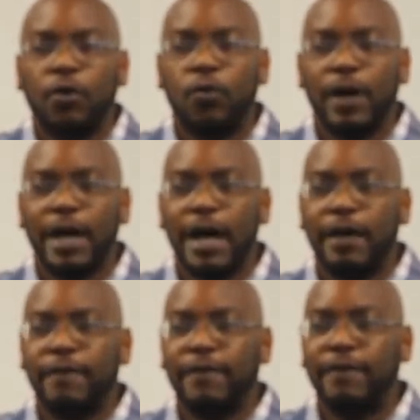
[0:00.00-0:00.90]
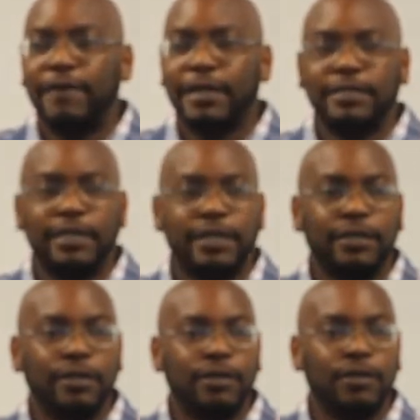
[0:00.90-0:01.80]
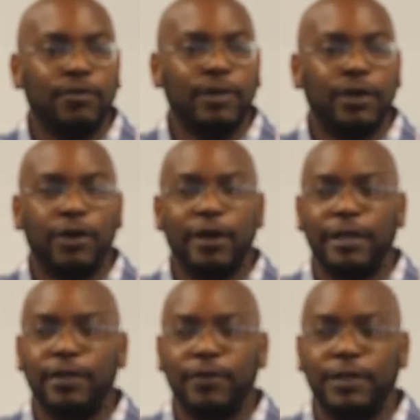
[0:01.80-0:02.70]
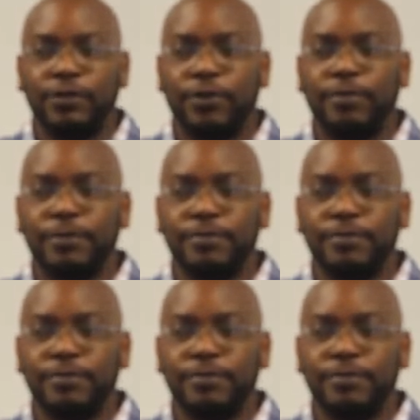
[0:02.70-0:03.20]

what kind of investing do we currently do in this group?